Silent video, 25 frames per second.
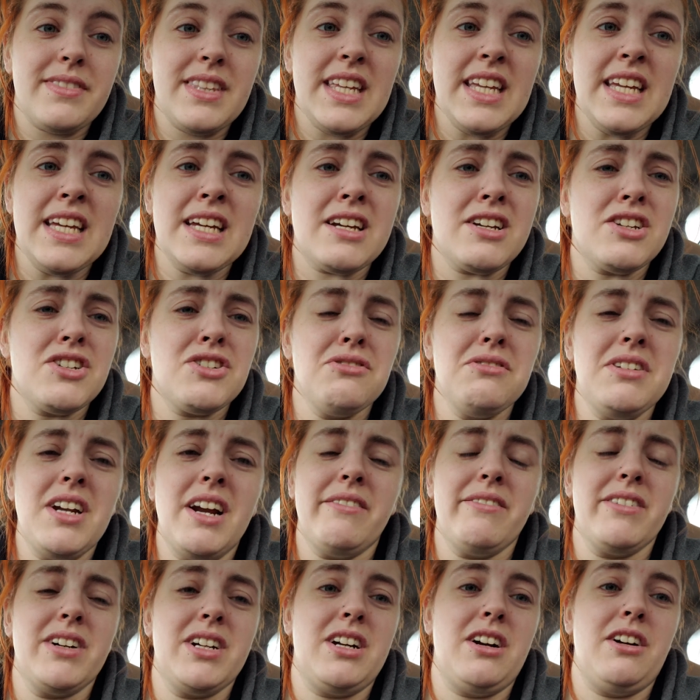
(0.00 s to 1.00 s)
because you
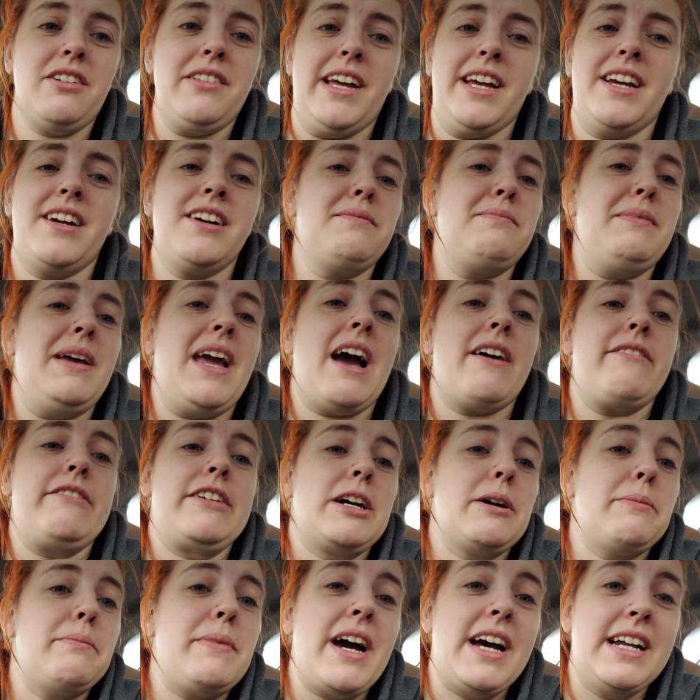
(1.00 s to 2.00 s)
never know. They could be
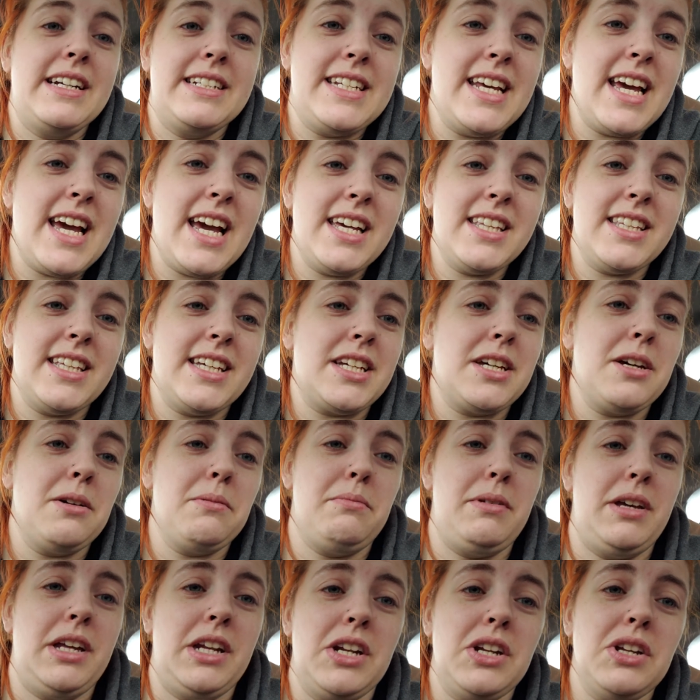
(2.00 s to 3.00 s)
having a bad day, they could
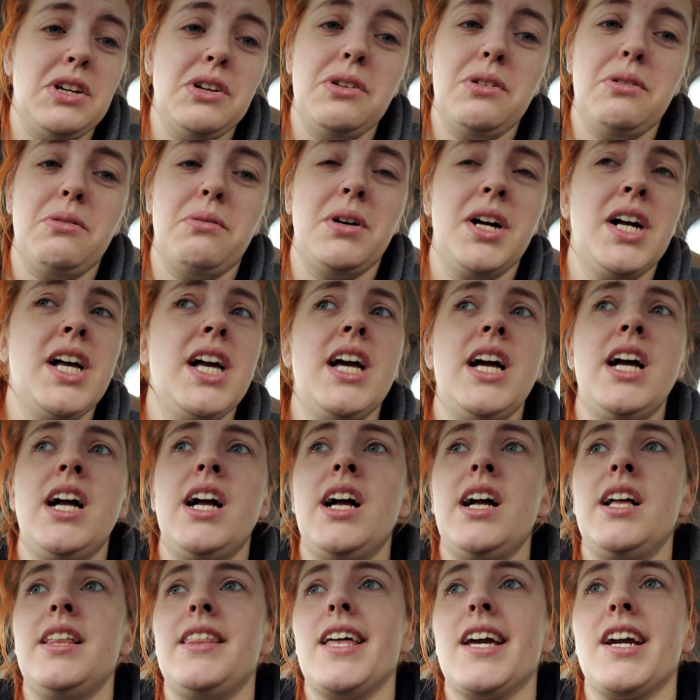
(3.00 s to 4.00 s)
be new,
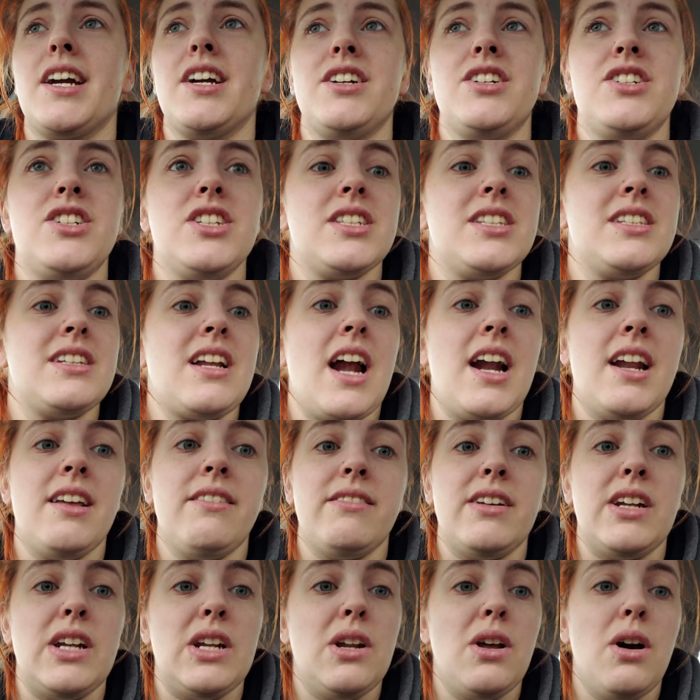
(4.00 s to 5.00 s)
they could just not
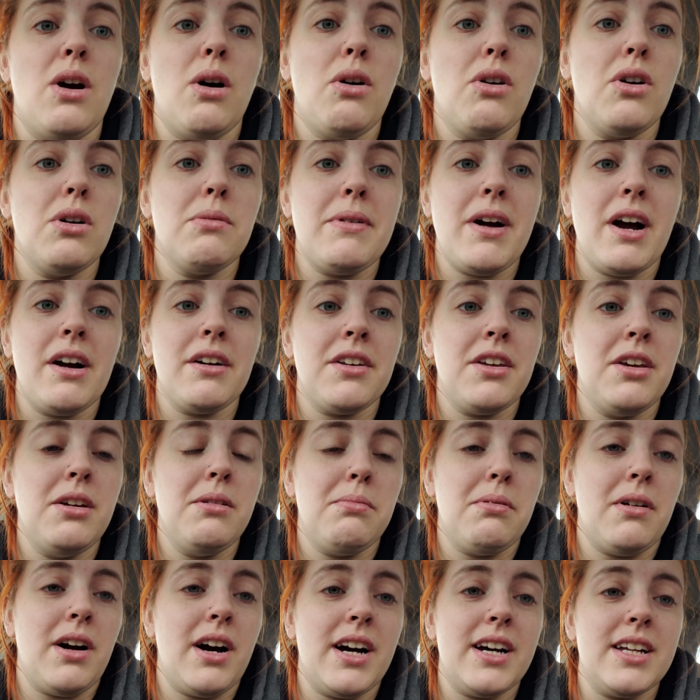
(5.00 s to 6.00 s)
even know about
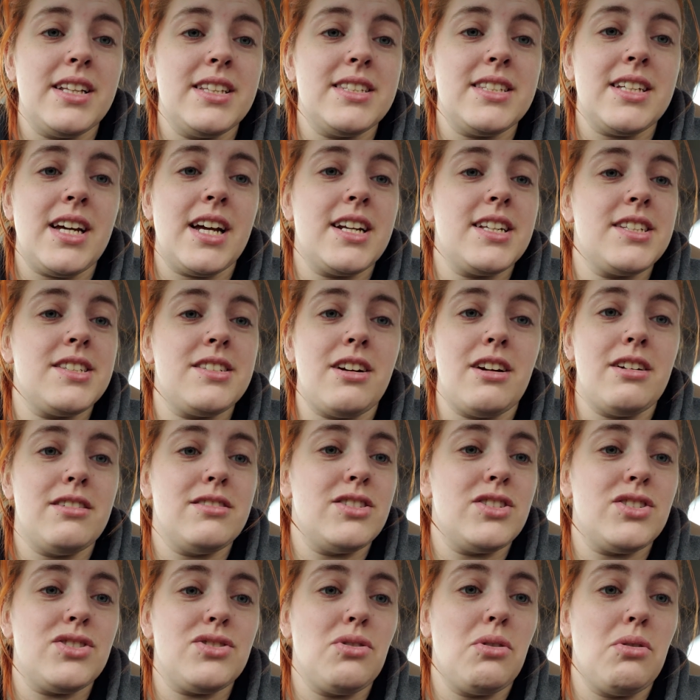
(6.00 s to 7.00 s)
coupons at a
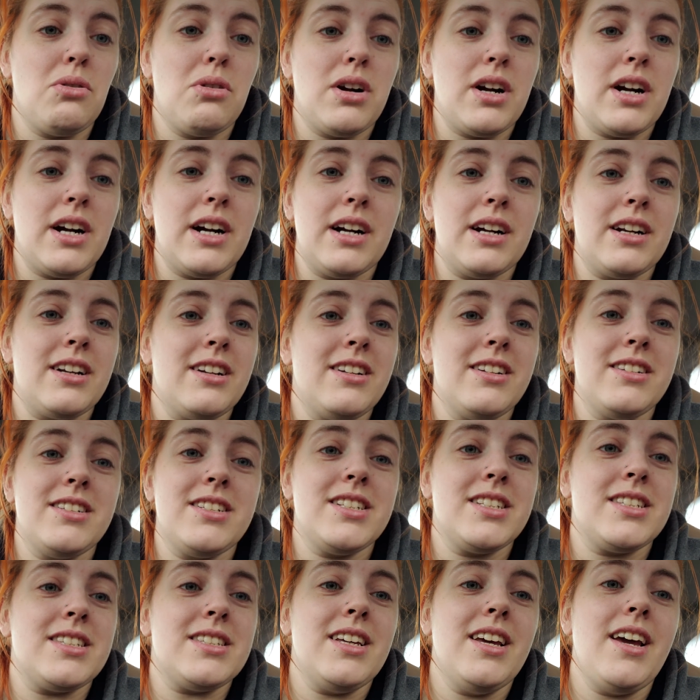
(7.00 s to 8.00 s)
certain store. It
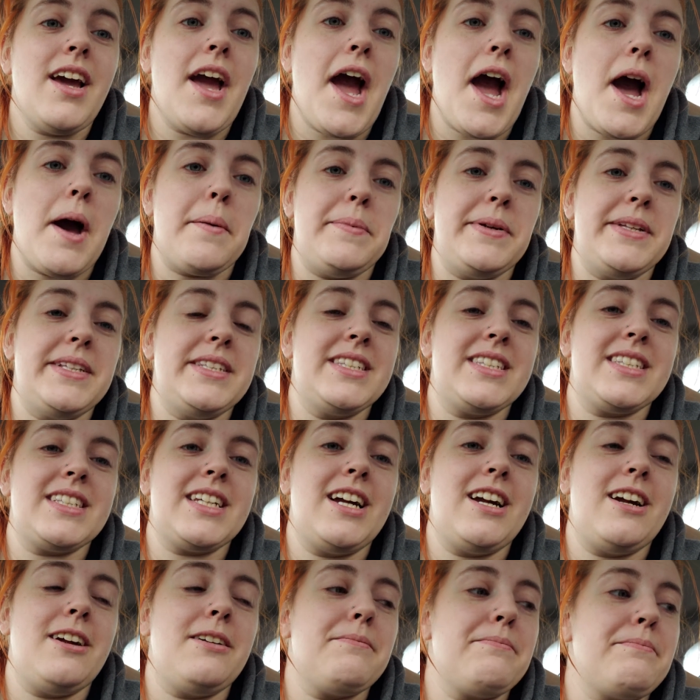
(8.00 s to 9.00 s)
just, it happens.
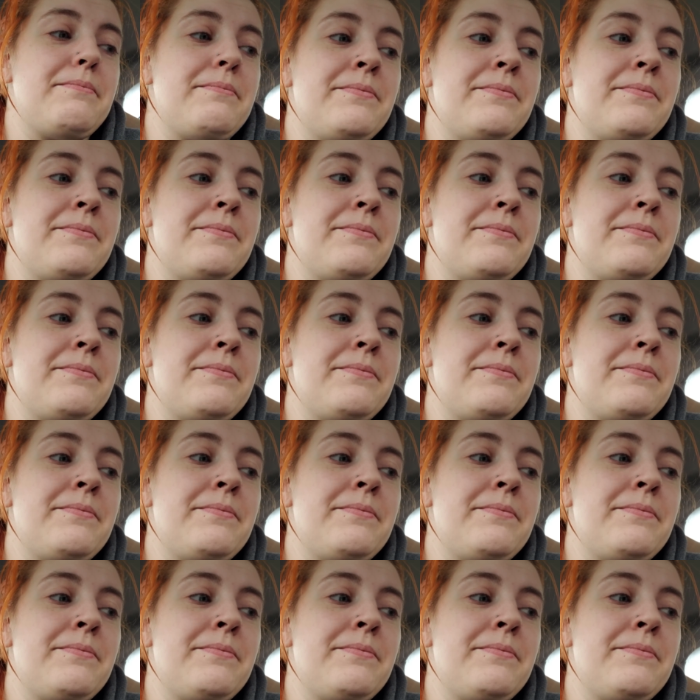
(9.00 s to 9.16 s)
And